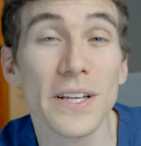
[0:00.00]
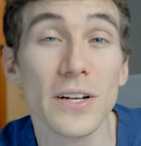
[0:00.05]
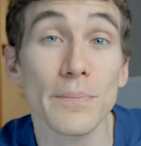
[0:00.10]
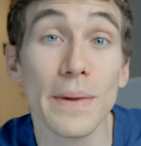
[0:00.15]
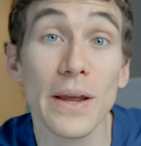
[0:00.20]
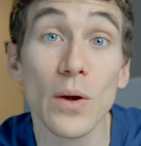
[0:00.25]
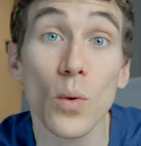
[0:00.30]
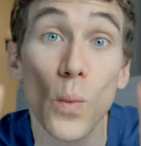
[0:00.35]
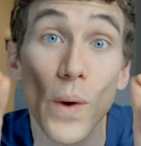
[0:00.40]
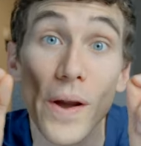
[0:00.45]
that'll
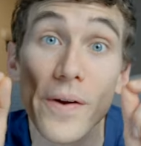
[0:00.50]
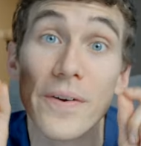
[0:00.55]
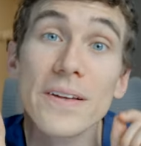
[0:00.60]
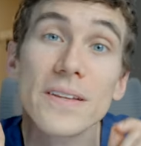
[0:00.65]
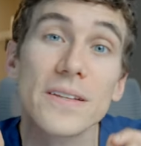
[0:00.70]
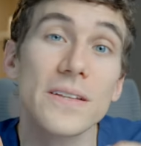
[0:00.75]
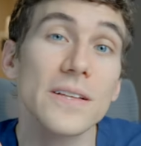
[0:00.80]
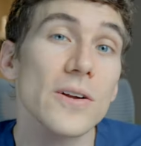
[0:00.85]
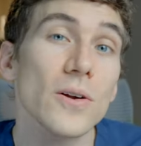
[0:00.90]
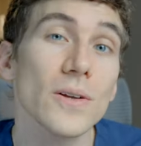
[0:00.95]
make wearing
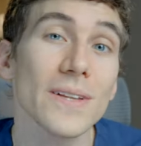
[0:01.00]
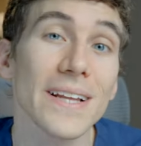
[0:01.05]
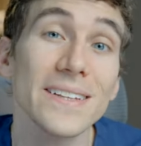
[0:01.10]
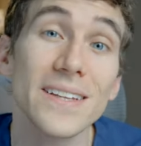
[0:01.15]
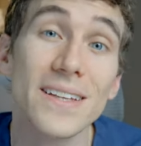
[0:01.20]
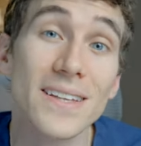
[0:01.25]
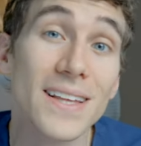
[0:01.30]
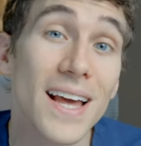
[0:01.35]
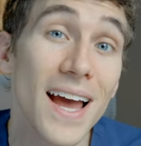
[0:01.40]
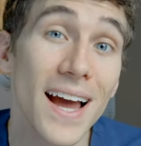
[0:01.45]
scleral
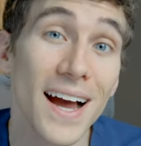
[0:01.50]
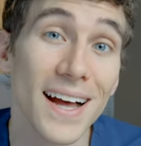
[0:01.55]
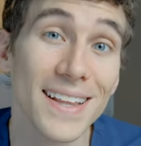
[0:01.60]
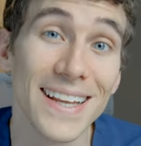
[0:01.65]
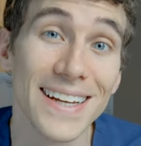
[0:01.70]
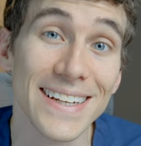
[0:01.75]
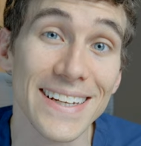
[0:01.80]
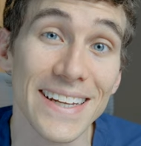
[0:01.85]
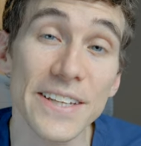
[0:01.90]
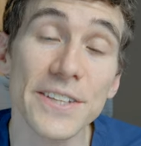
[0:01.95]
lenses a
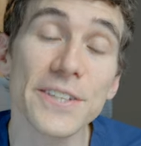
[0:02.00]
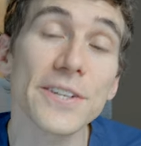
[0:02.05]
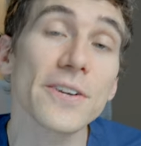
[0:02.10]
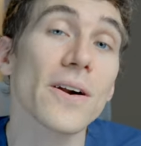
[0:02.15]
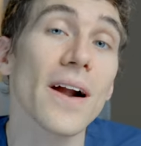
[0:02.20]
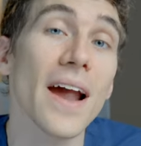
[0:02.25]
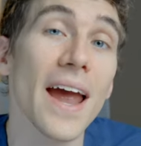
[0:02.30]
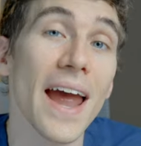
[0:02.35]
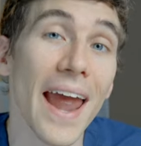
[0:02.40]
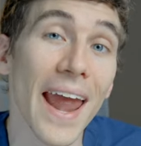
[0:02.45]
lot
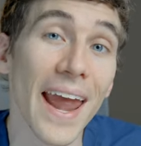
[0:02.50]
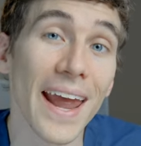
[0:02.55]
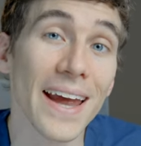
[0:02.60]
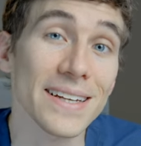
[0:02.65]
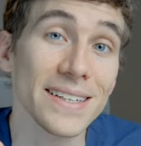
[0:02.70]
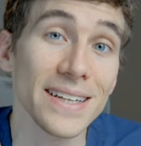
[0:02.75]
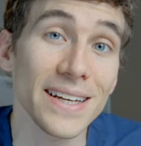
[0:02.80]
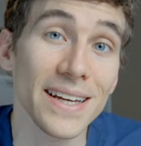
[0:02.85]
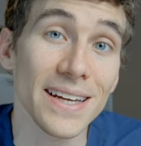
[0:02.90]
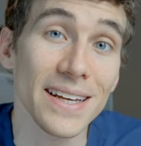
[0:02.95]
easier
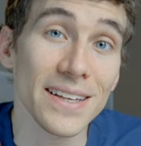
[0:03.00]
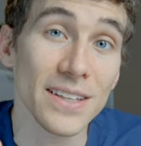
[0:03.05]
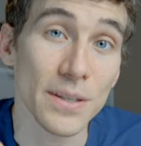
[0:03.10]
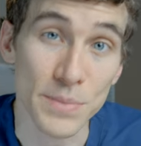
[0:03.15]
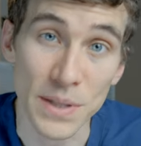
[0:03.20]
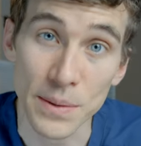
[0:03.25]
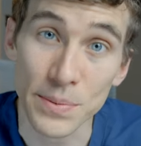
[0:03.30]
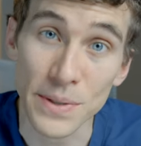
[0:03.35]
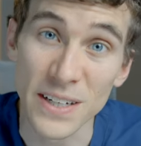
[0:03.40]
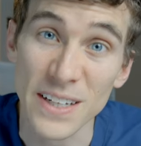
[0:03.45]
and some
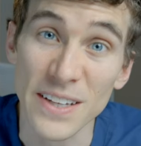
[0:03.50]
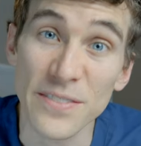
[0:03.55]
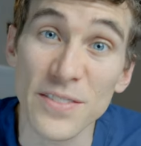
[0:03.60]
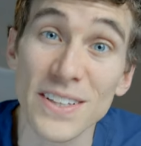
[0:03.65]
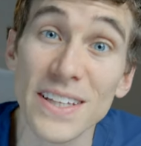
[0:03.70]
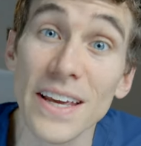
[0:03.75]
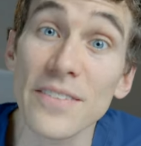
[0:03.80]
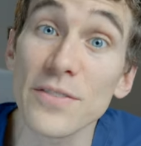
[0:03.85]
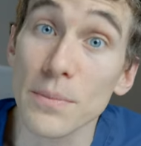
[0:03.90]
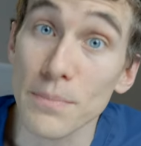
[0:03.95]
tips that'll even
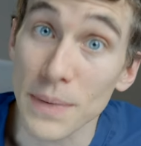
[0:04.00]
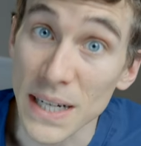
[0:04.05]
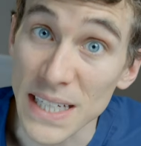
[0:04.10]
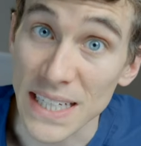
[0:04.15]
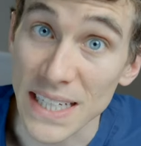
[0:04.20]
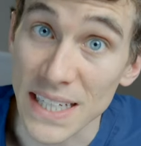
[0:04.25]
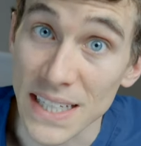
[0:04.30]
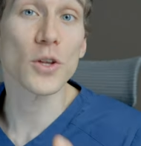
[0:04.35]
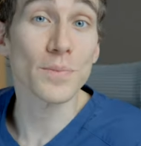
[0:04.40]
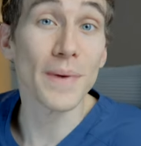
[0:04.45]
save you money.
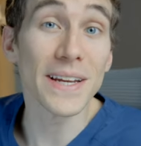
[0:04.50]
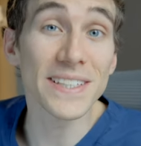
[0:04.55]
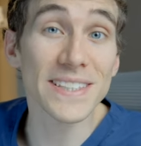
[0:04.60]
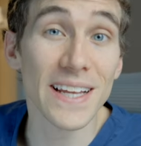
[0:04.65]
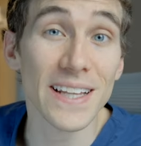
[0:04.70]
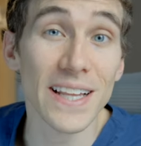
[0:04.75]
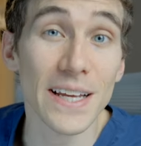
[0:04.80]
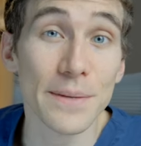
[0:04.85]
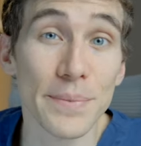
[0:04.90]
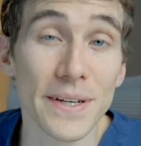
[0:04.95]
So smash
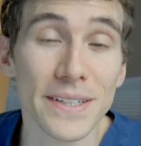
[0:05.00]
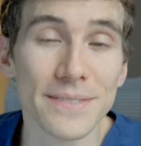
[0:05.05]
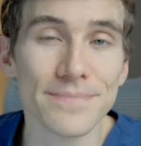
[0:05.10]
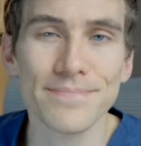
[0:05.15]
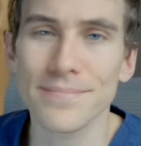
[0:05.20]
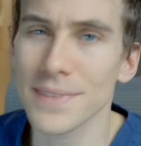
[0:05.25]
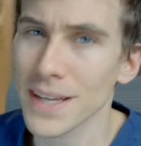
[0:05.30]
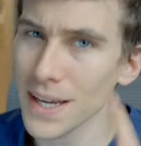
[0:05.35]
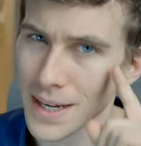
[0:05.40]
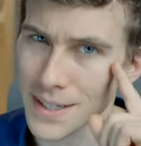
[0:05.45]
that like button
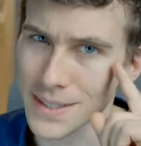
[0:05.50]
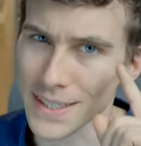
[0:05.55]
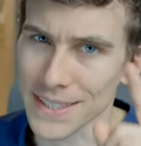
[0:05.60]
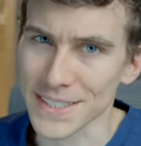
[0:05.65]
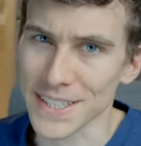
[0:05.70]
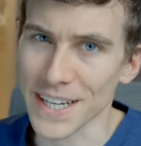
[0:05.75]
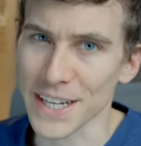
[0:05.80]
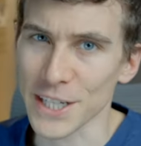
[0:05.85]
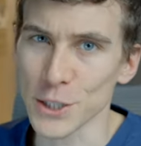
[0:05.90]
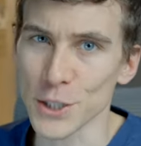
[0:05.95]
and
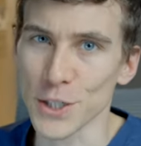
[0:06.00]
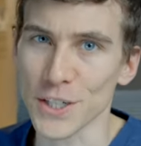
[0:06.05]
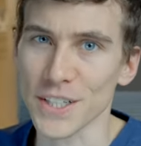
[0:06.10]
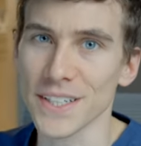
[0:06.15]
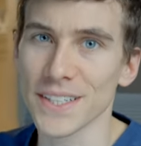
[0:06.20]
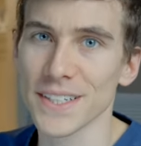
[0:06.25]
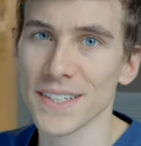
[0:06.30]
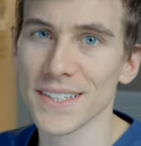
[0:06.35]
let's take a look.